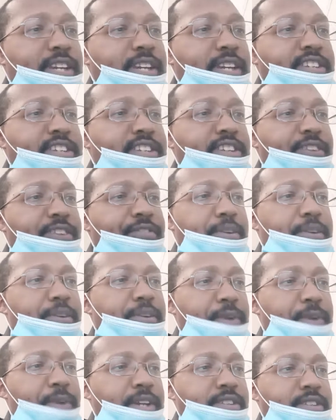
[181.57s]
different
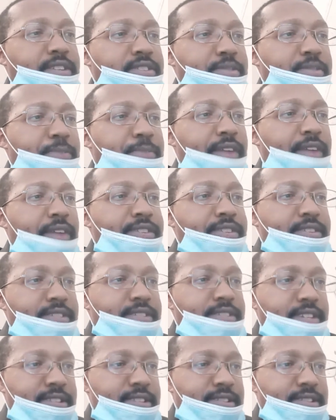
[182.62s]
opinions about this
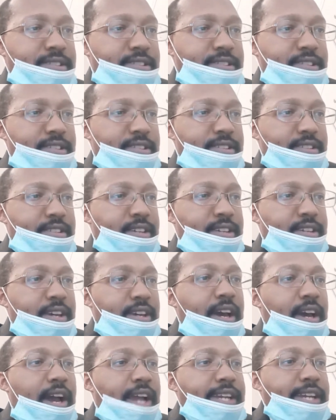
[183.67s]
incident.
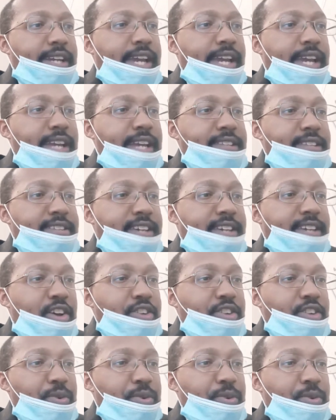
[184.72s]
I can tell
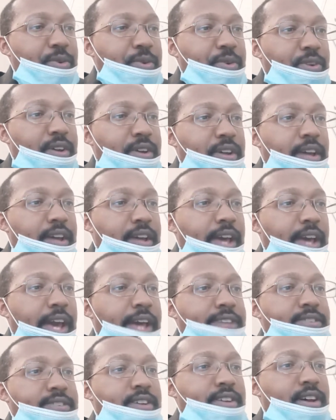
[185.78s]
you,
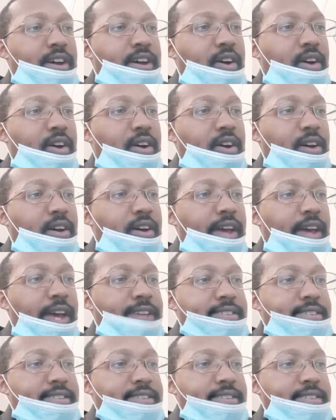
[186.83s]
as an